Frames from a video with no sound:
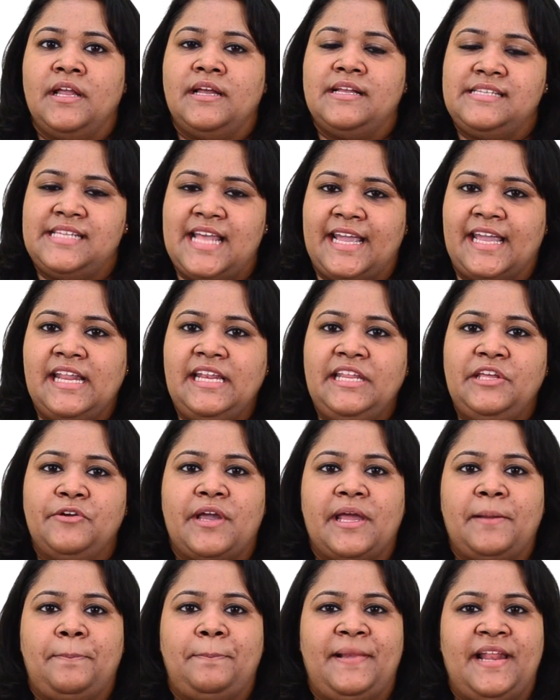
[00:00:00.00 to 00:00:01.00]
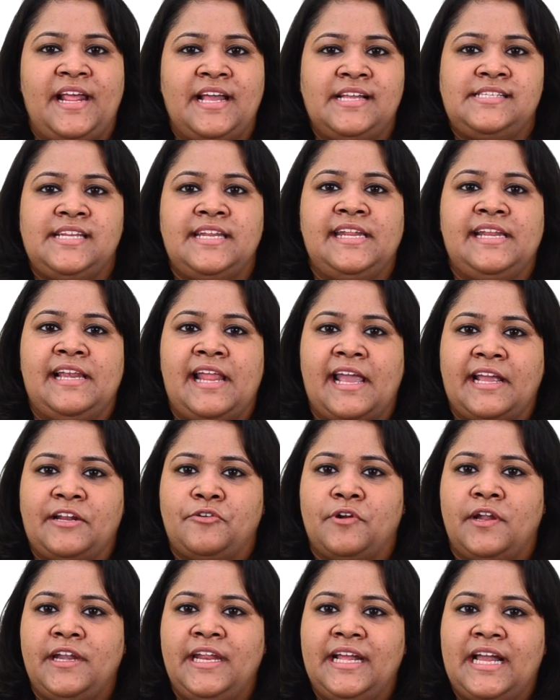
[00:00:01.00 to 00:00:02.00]
Second, you get placed in
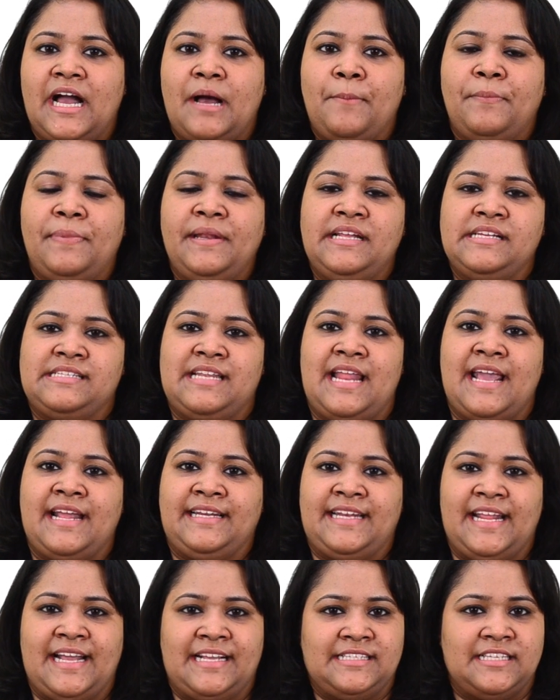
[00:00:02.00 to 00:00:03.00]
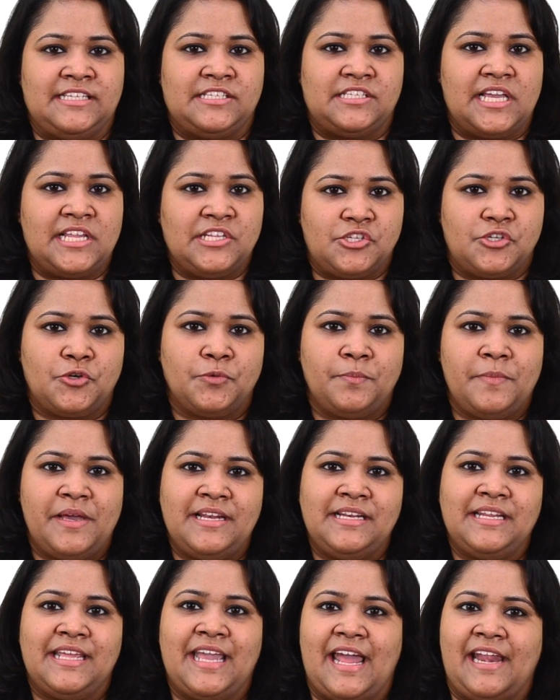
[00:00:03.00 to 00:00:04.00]
electronic companies like Texas
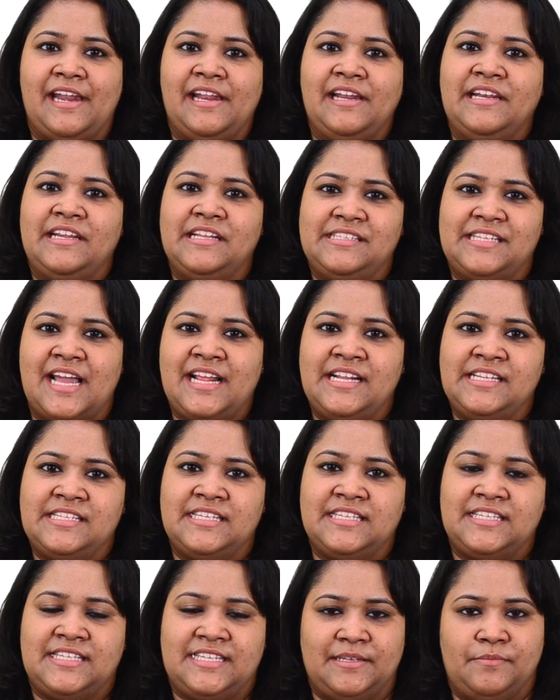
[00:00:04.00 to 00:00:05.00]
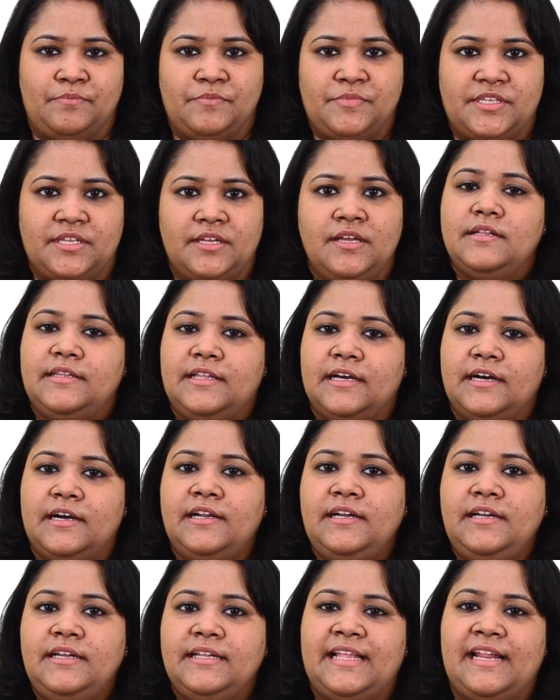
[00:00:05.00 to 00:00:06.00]
Instrument, Cadden Design Systems.
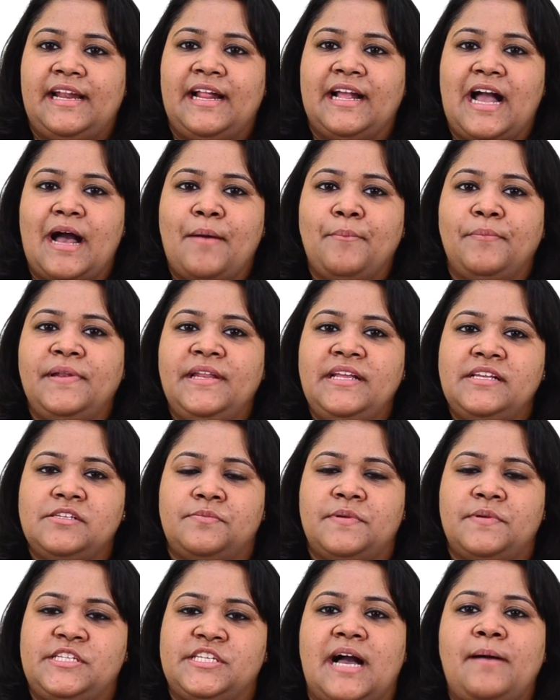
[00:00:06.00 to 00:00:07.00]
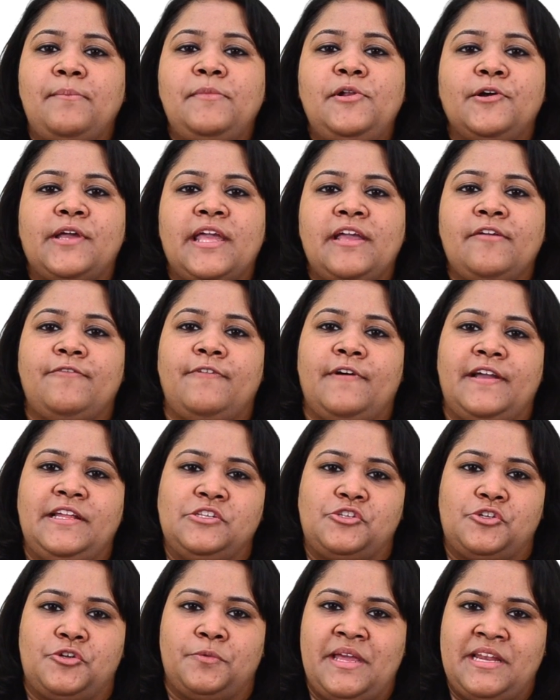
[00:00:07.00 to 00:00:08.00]
Third, there are companies come looking for
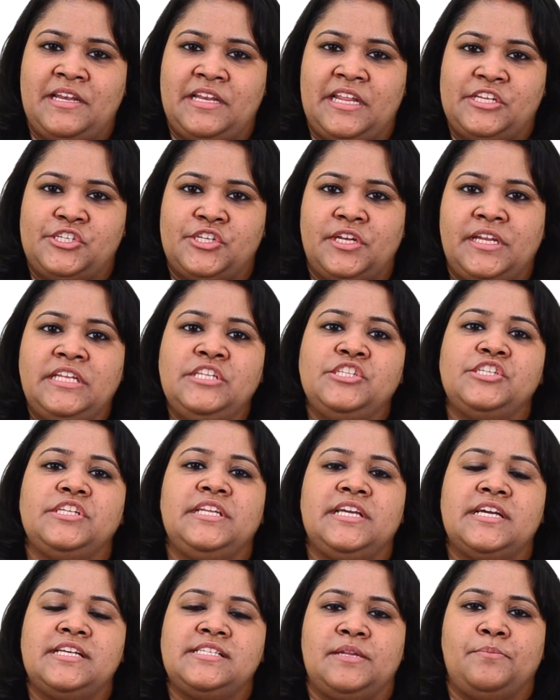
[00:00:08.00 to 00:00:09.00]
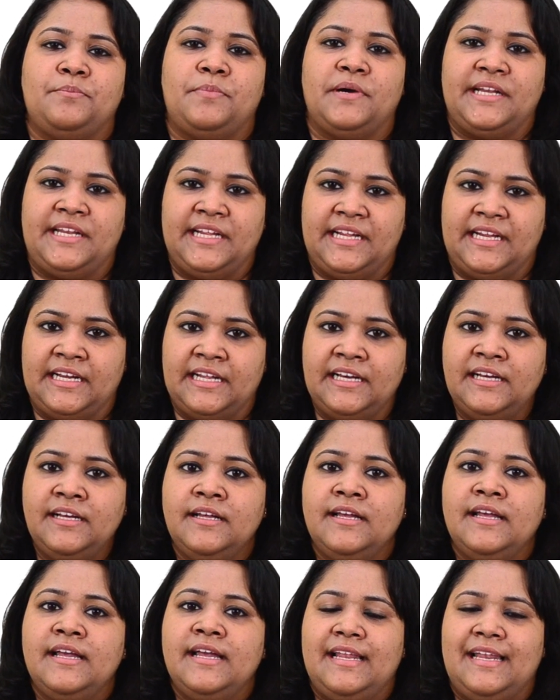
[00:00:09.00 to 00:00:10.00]
instrumentation engineers in particular,
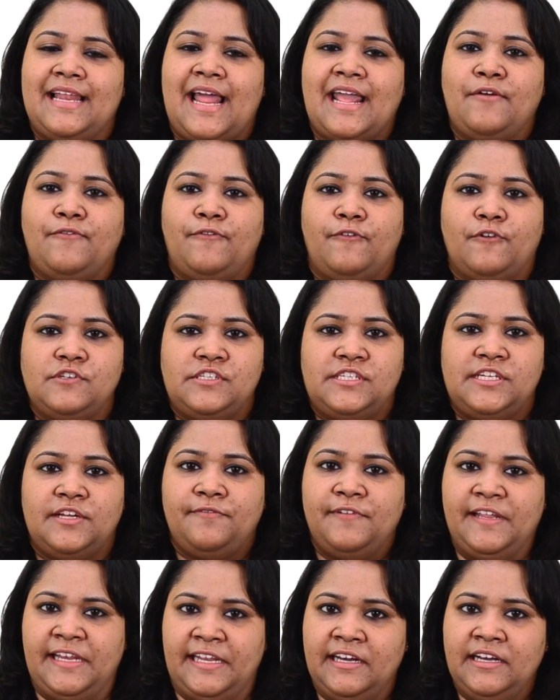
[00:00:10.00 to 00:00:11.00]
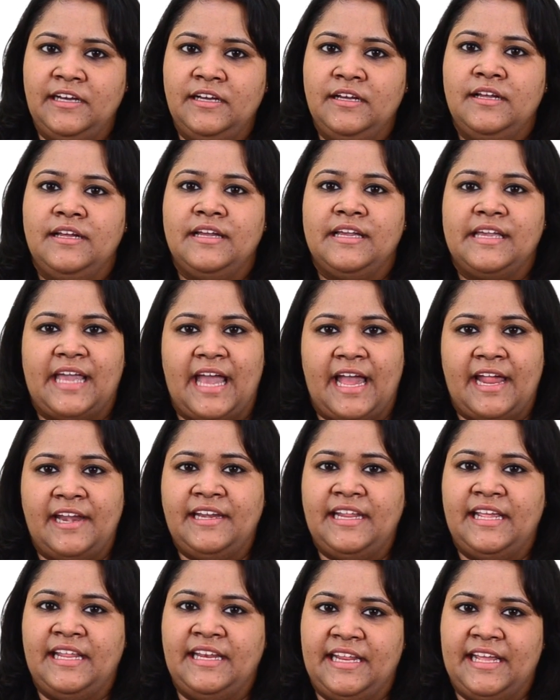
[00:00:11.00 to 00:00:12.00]
like Foster Wheeler,
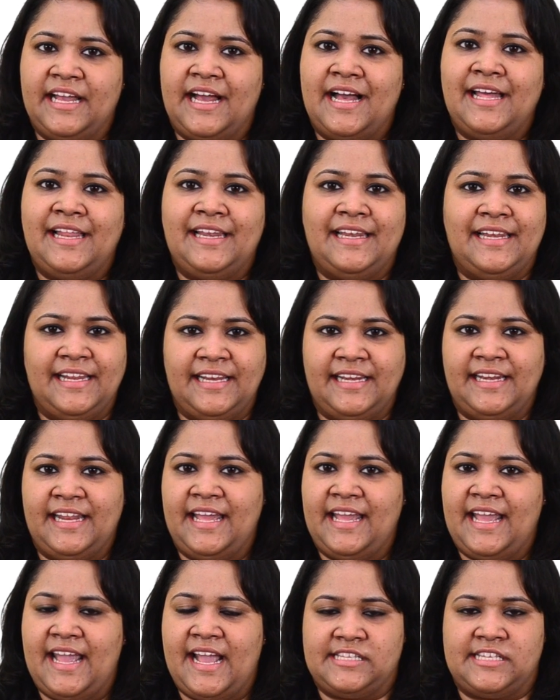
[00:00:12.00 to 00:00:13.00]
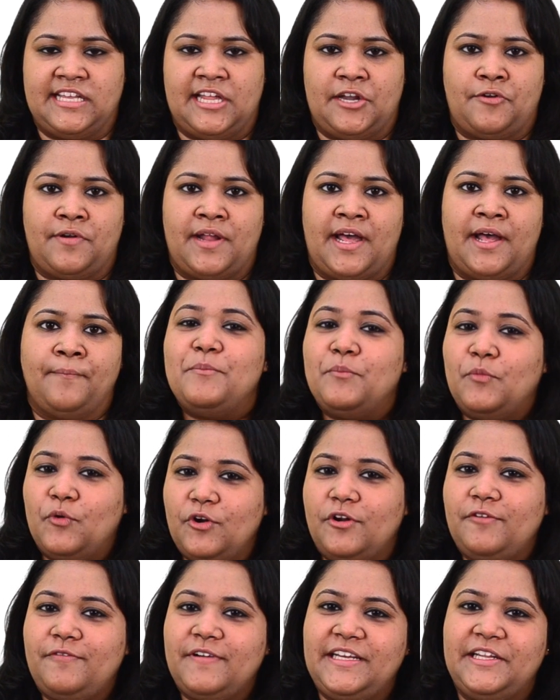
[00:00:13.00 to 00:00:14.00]
CAN India, Linde, etc.
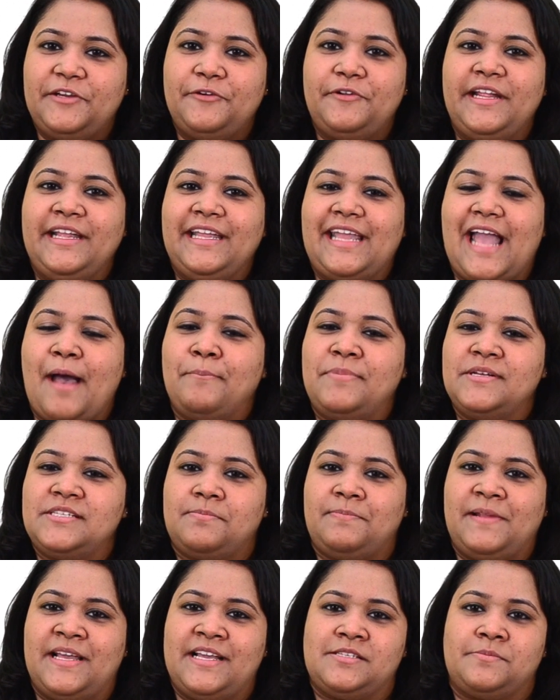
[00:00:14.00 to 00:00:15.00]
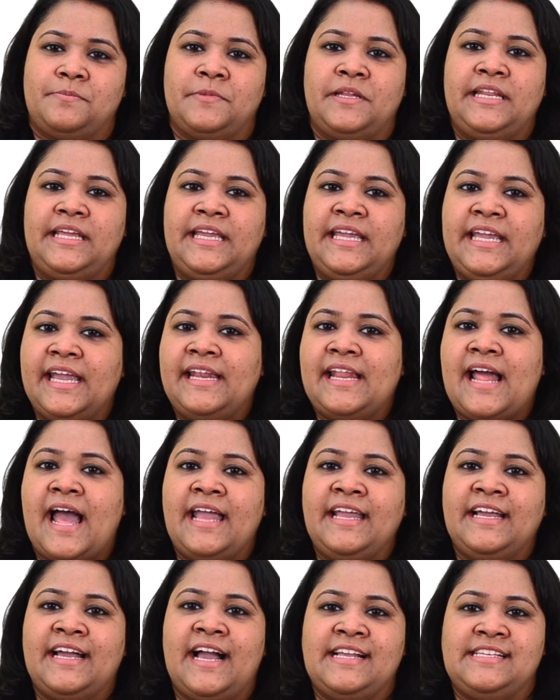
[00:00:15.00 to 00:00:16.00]
Moreover, during campus placement,
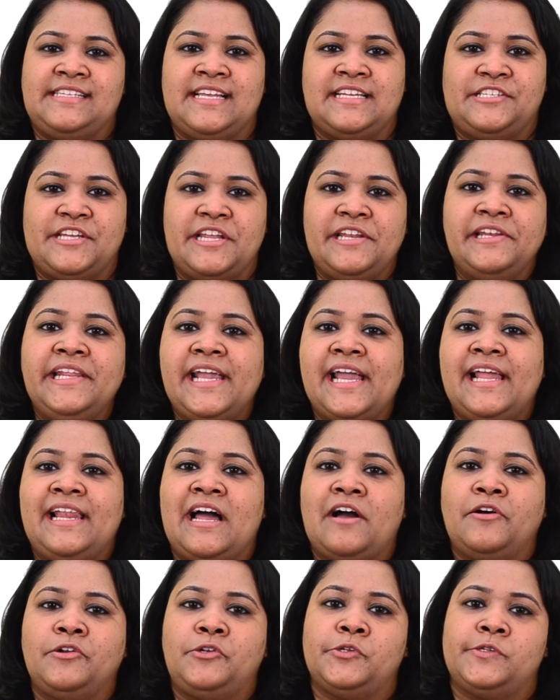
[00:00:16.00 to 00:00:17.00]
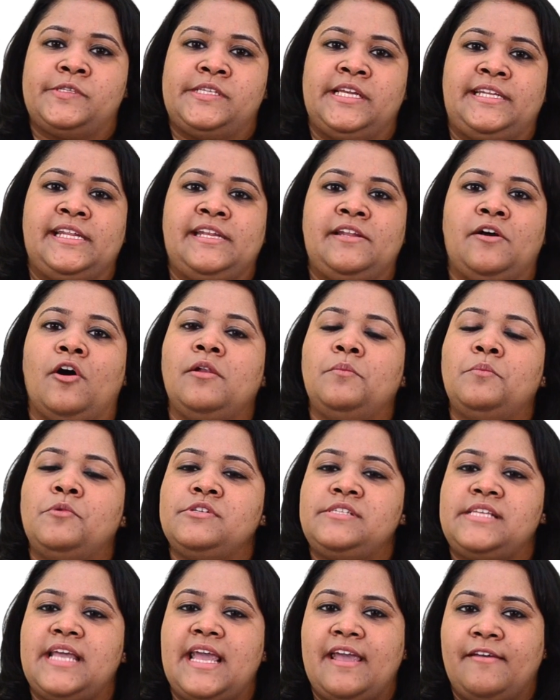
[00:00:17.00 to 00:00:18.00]
E&I guys are generally allowed to sit in
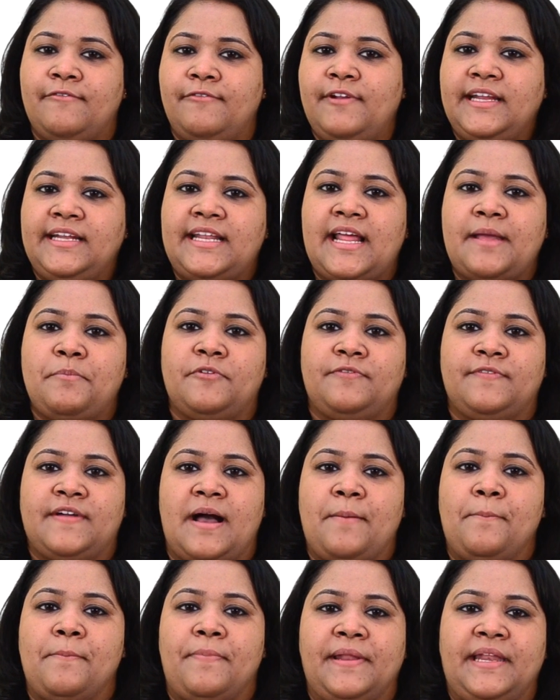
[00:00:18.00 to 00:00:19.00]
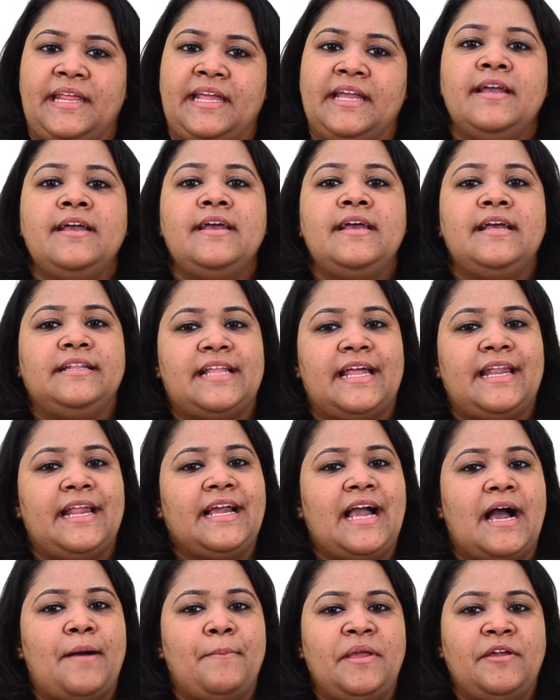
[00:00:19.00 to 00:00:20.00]
almost every type of company that
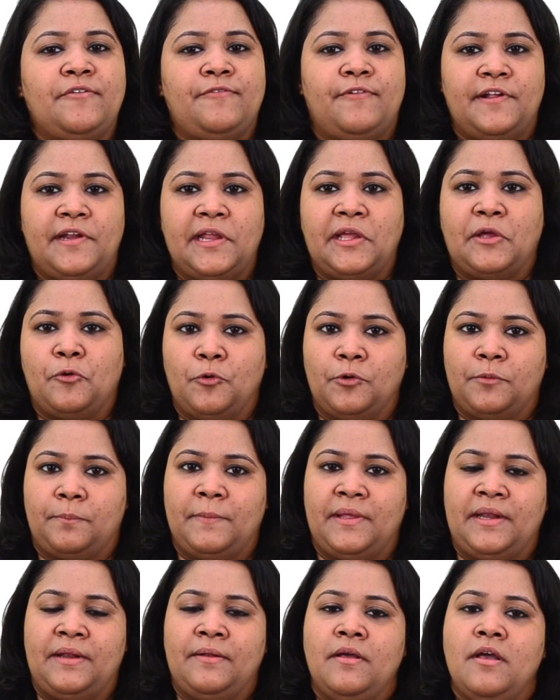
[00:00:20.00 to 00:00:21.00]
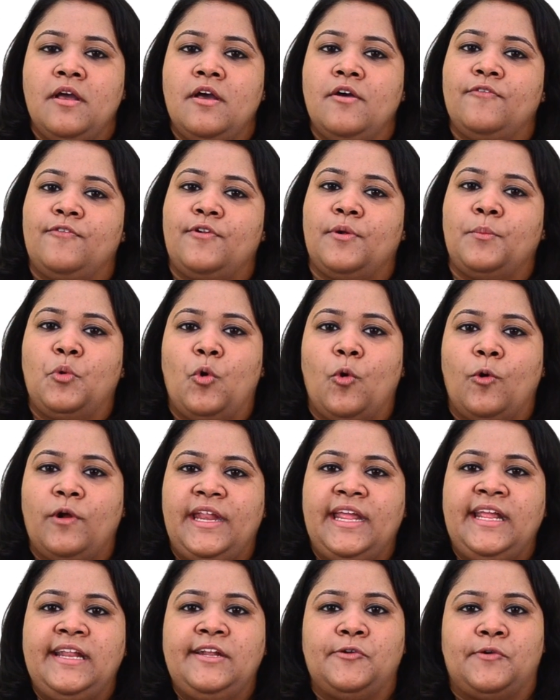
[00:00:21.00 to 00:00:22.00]
are coming for recruitment, from
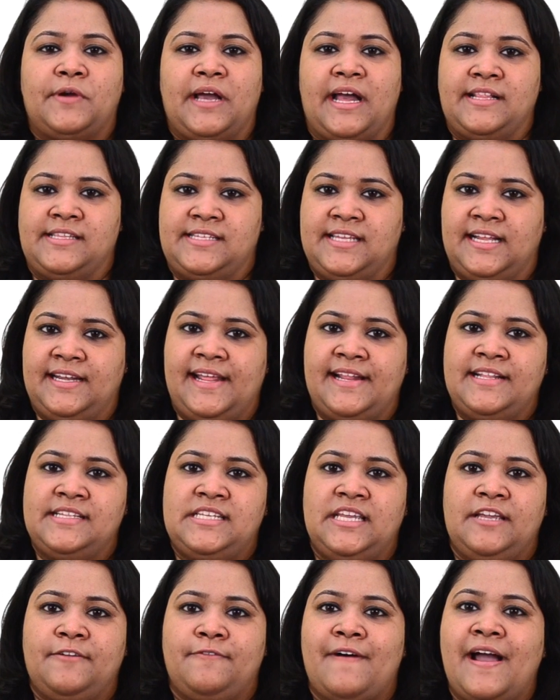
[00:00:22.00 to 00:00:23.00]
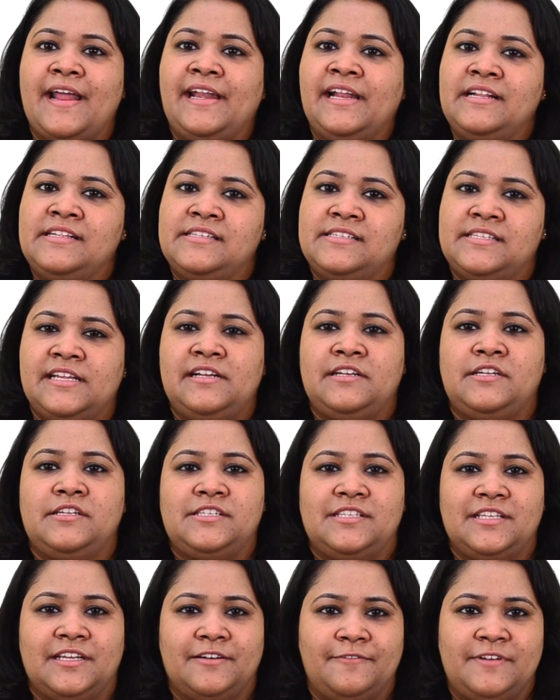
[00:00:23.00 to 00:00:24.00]
coding to consultancy, financial
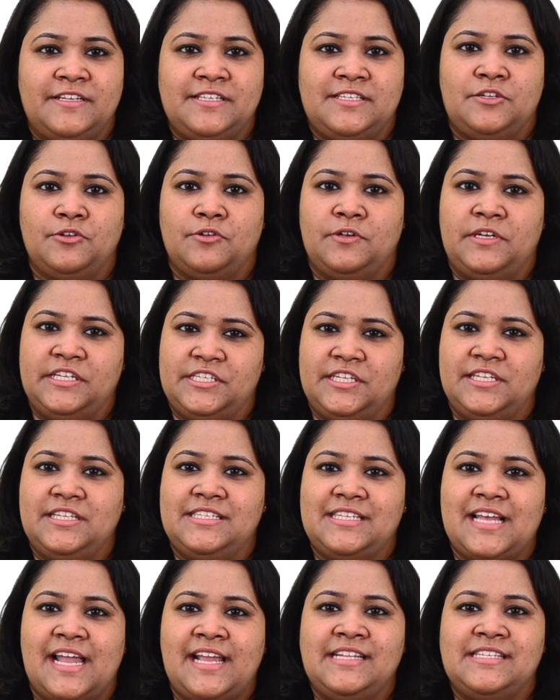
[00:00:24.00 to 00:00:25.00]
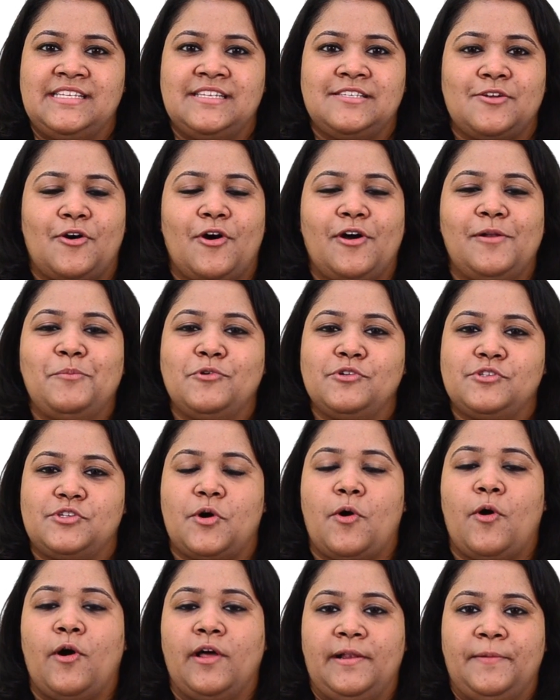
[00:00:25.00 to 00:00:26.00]
service to digital sciences, almost
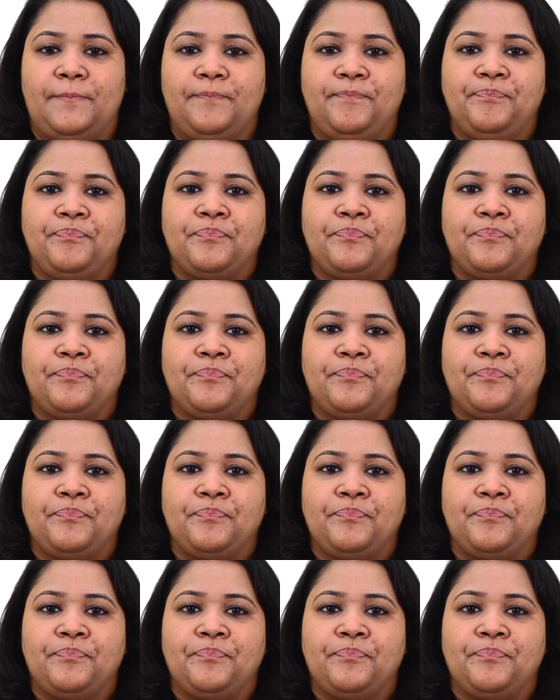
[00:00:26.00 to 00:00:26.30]
all.